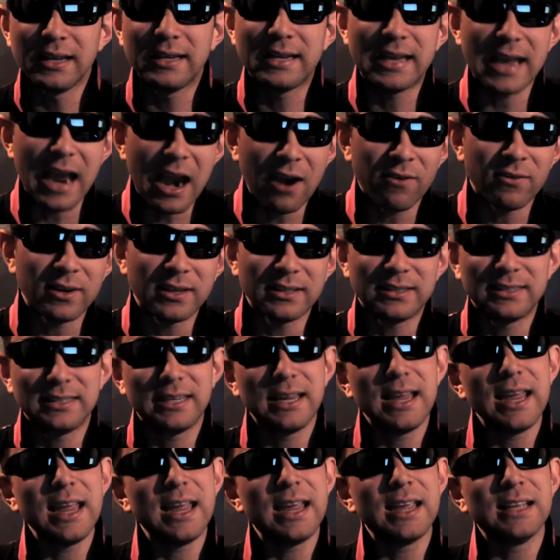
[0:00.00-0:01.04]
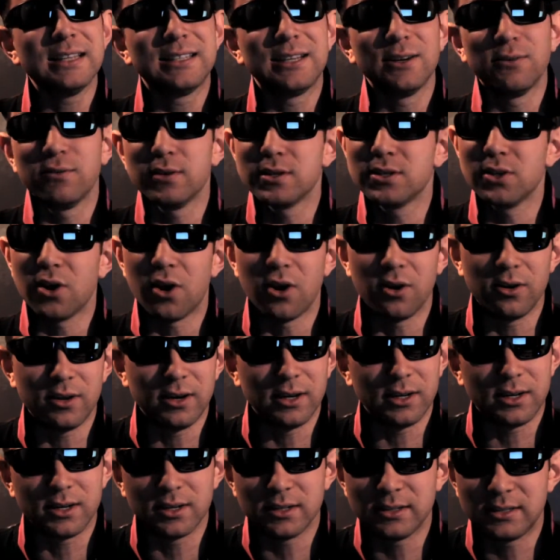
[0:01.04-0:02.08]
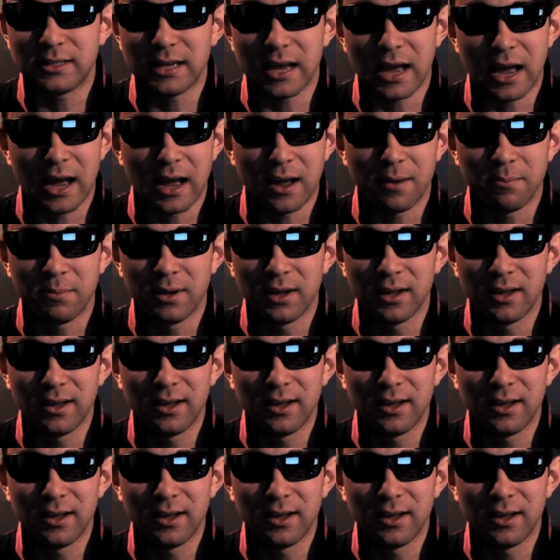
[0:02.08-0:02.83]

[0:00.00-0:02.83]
Guaranteed to result in a good time.